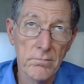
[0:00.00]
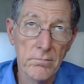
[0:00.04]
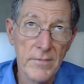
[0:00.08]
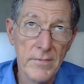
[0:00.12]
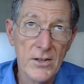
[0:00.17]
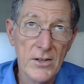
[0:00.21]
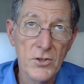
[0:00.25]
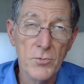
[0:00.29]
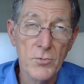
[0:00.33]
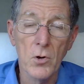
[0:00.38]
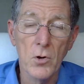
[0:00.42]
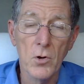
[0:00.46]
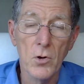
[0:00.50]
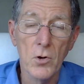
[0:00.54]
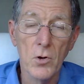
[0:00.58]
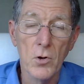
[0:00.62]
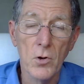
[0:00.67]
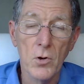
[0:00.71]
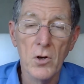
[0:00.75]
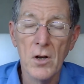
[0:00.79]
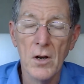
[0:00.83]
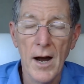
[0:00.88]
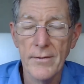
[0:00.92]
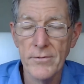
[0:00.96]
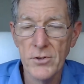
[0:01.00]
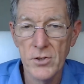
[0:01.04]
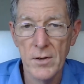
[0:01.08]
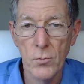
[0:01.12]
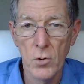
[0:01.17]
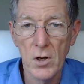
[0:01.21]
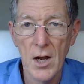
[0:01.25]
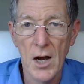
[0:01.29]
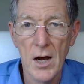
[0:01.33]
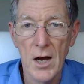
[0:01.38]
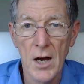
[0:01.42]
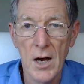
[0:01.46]
That's obviously
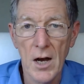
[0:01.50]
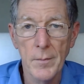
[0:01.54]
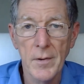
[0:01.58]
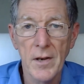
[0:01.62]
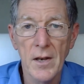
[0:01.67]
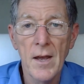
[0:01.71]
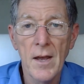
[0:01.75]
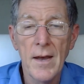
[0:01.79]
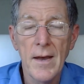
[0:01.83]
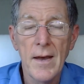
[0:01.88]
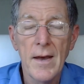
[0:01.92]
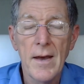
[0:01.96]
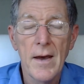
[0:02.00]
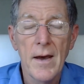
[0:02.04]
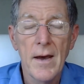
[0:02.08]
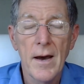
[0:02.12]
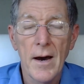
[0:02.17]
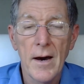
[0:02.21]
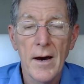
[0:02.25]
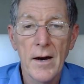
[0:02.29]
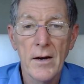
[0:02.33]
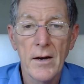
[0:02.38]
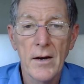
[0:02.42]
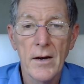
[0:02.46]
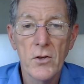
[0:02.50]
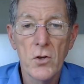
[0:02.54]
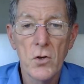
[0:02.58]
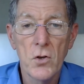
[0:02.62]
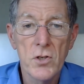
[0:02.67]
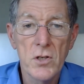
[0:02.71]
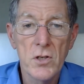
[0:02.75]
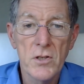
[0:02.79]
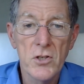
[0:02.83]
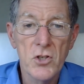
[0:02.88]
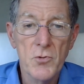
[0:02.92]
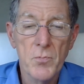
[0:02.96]
more common
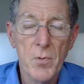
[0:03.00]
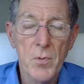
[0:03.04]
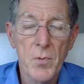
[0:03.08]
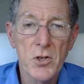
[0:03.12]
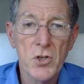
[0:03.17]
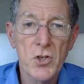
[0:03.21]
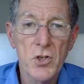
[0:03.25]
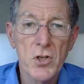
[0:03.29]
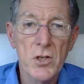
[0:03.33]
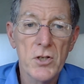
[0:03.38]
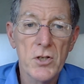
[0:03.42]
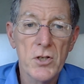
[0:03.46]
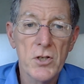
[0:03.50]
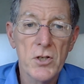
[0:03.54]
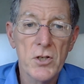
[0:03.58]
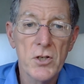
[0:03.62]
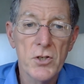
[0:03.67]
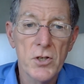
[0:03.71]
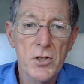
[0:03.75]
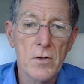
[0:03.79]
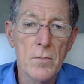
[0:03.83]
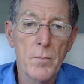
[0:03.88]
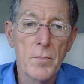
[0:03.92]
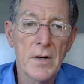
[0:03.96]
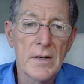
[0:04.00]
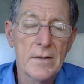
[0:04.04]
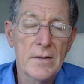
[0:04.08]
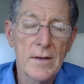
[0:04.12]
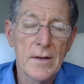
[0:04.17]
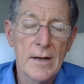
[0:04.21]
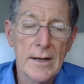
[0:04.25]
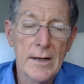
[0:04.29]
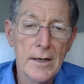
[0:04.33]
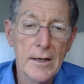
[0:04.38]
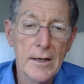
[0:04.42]
using the spreadsheet system. But